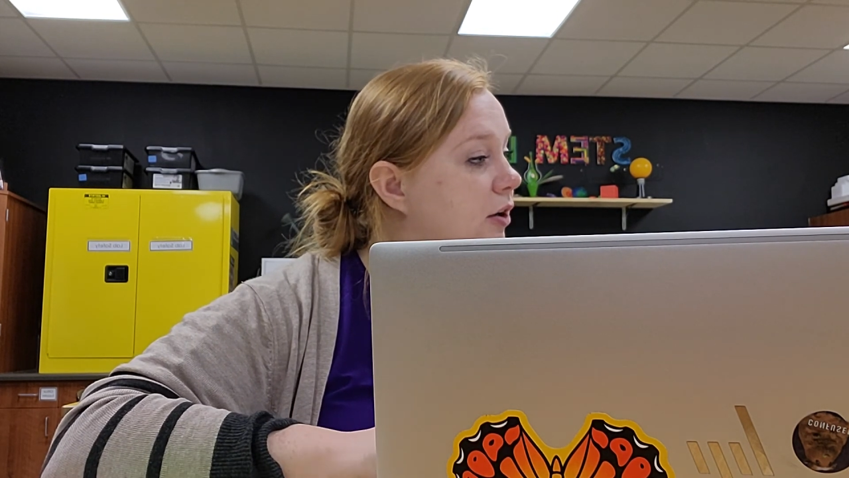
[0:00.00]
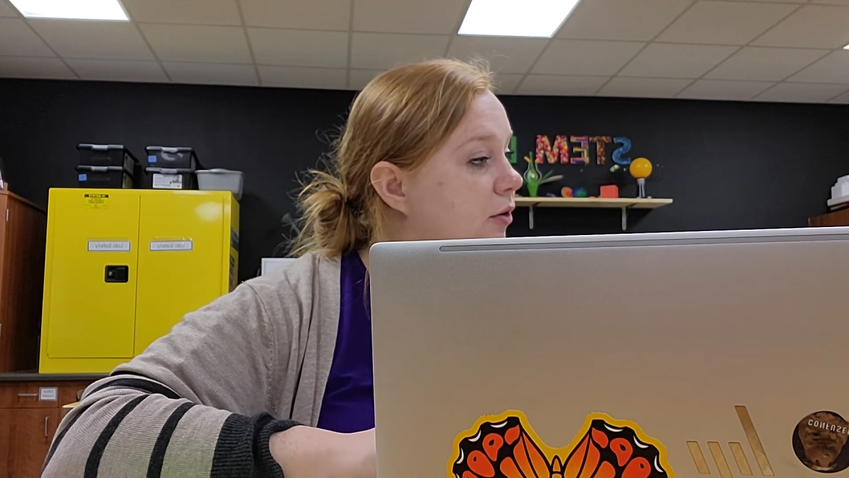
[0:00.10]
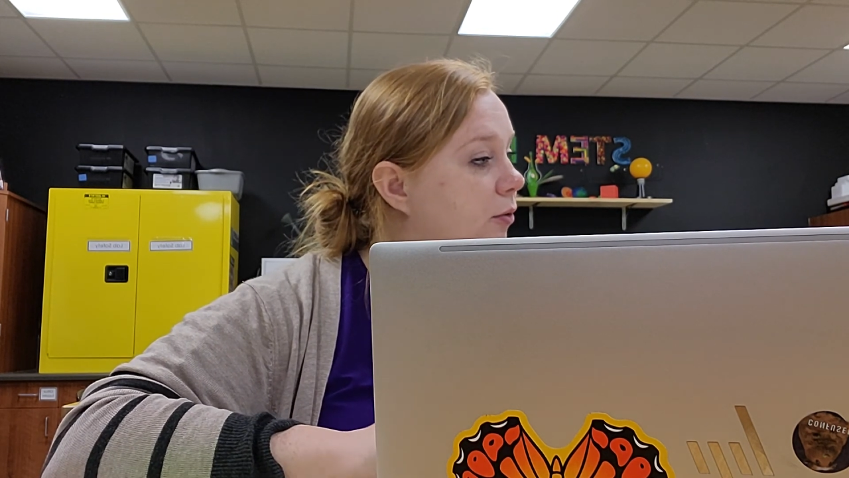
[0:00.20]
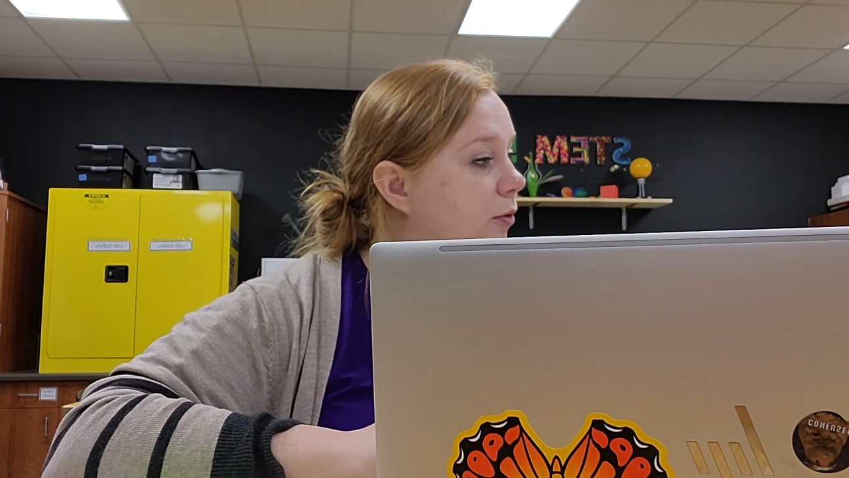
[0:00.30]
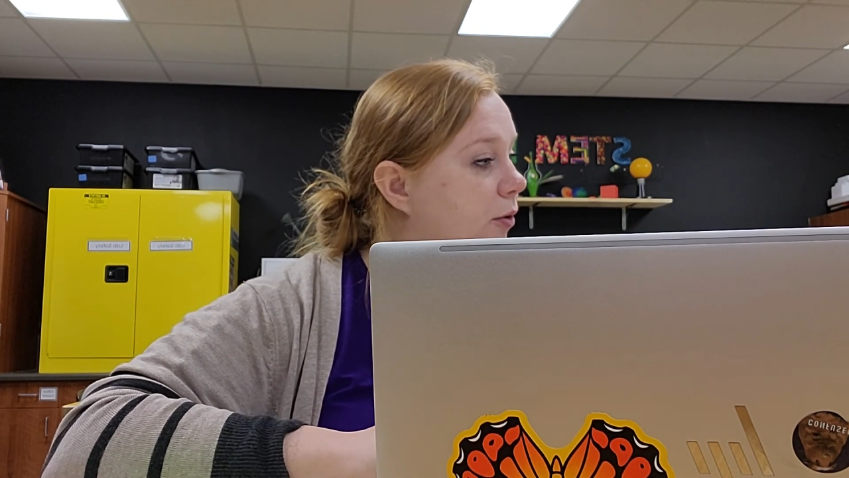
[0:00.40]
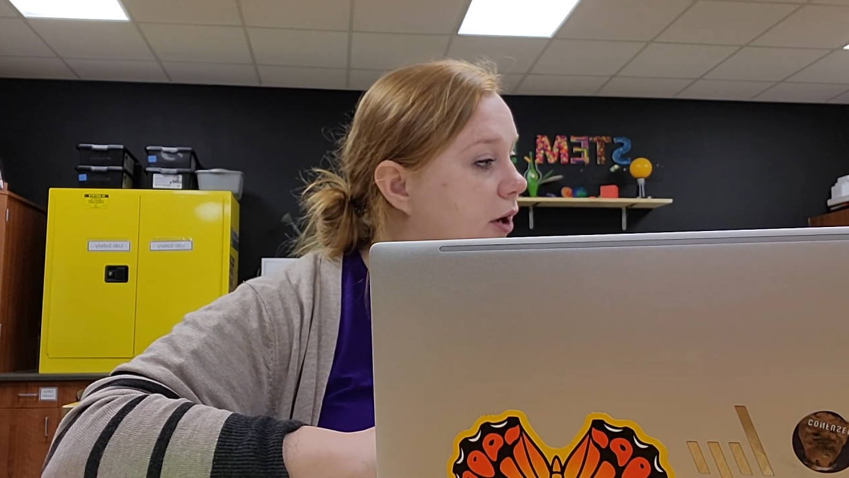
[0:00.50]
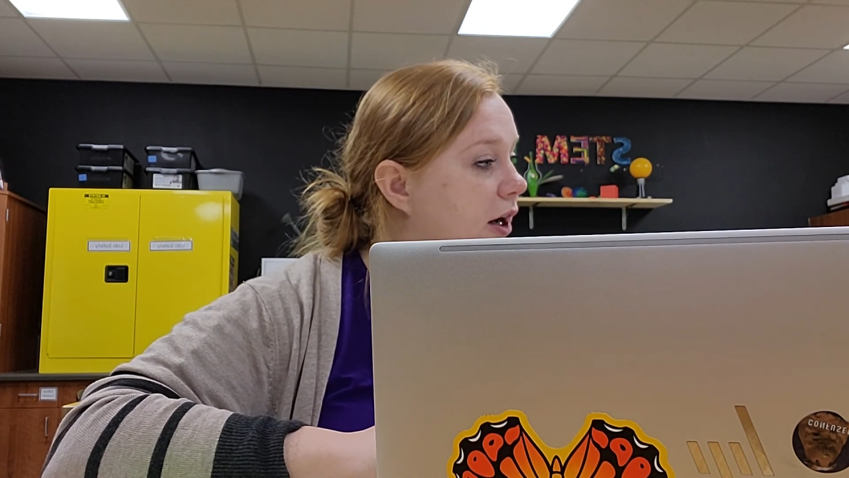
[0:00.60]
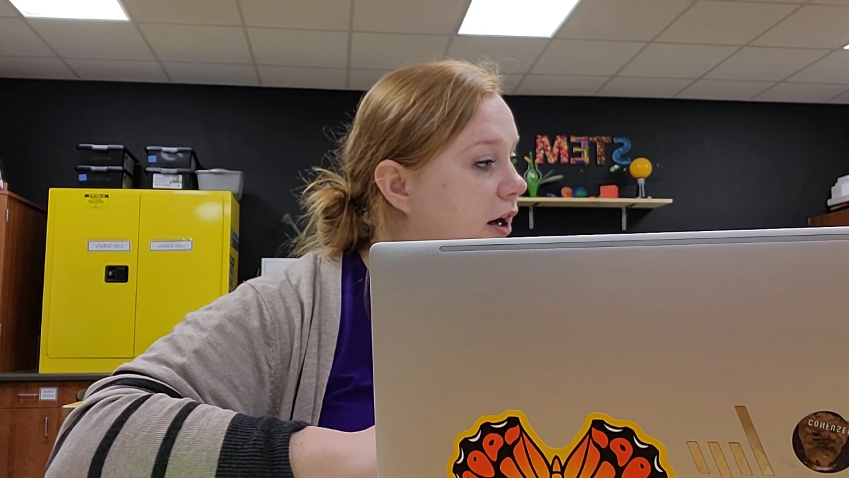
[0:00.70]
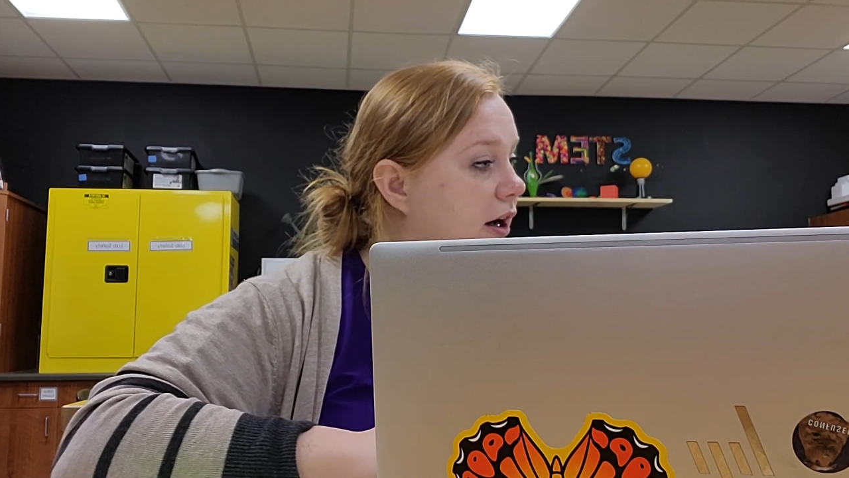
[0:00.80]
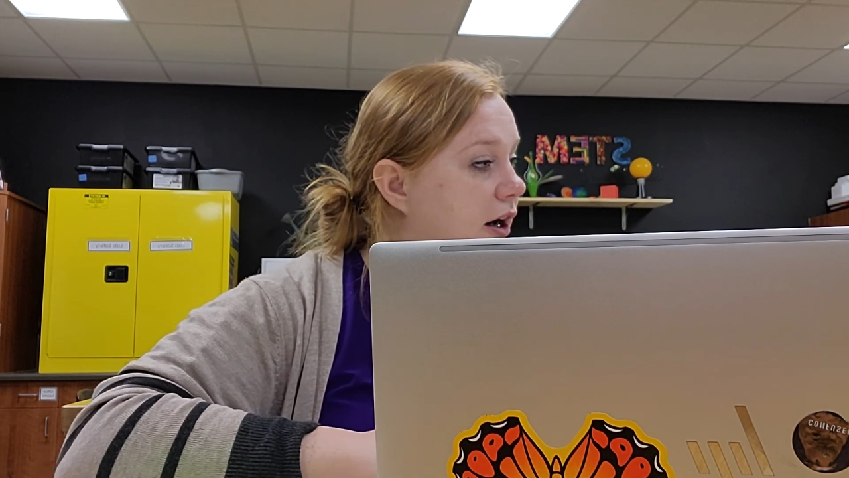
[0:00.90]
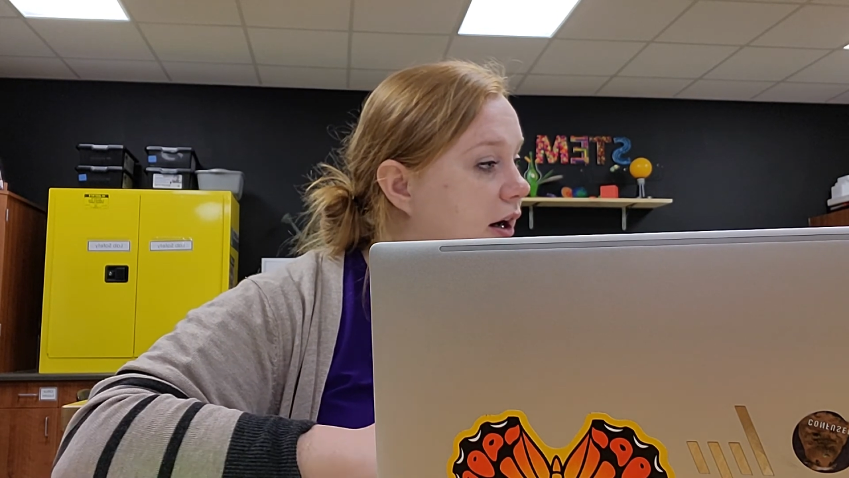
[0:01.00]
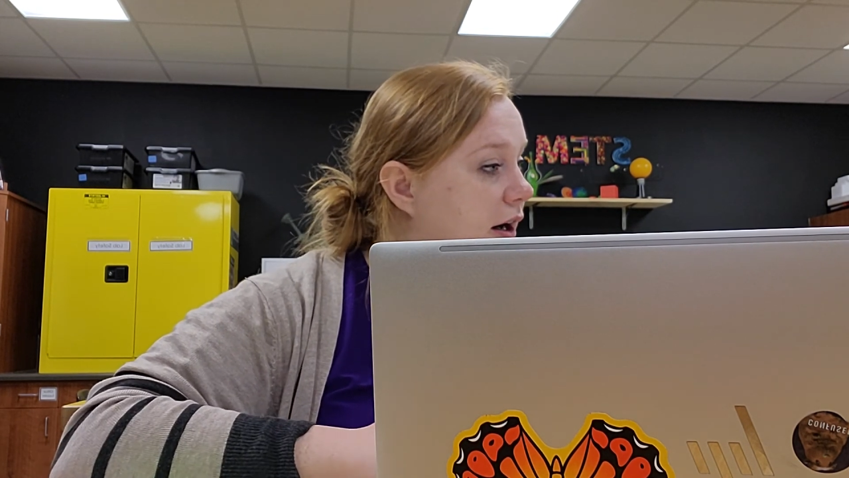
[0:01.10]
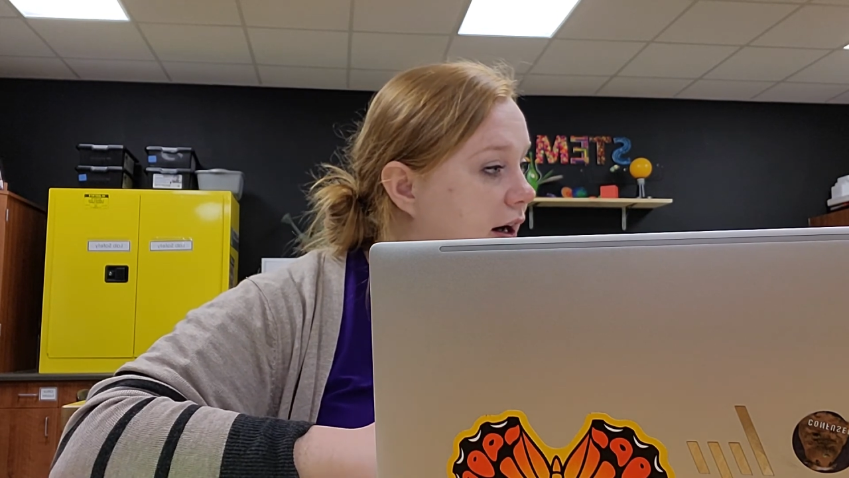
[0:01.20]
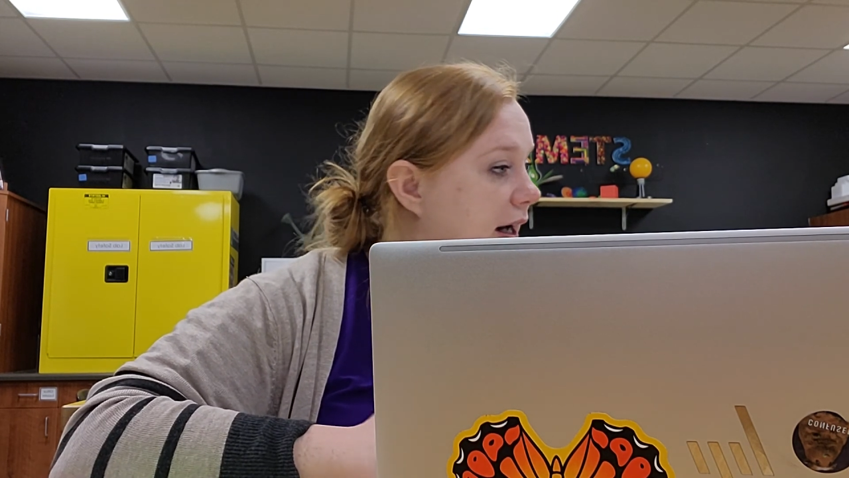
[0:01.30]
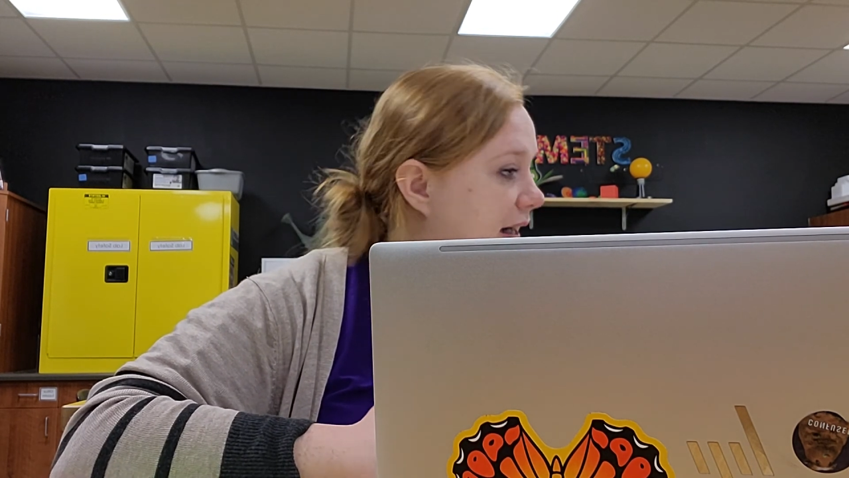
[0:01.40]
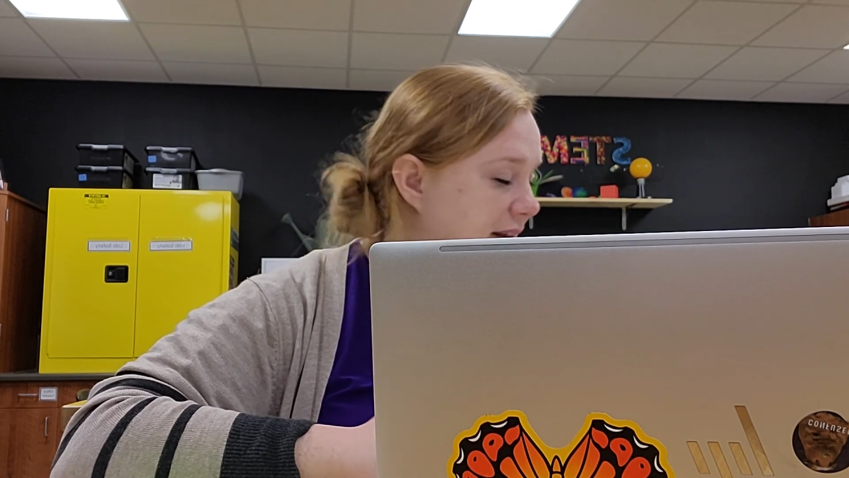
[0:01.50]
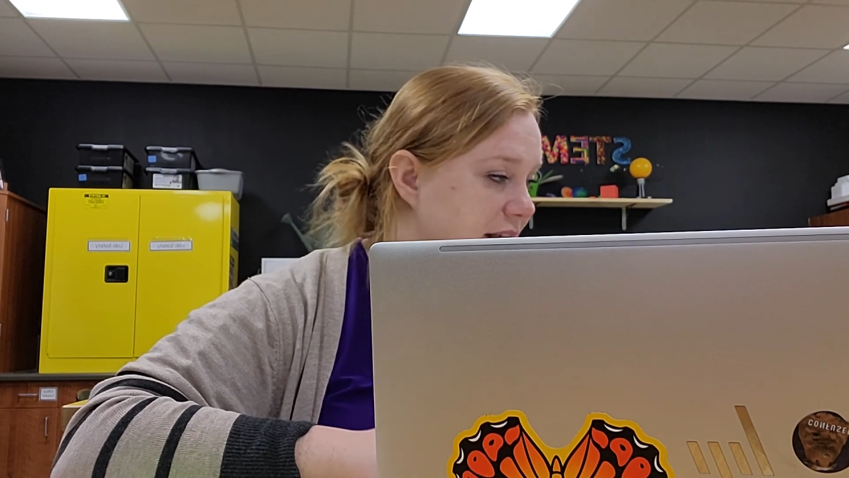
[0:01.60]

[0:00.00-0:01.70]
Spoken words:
or anything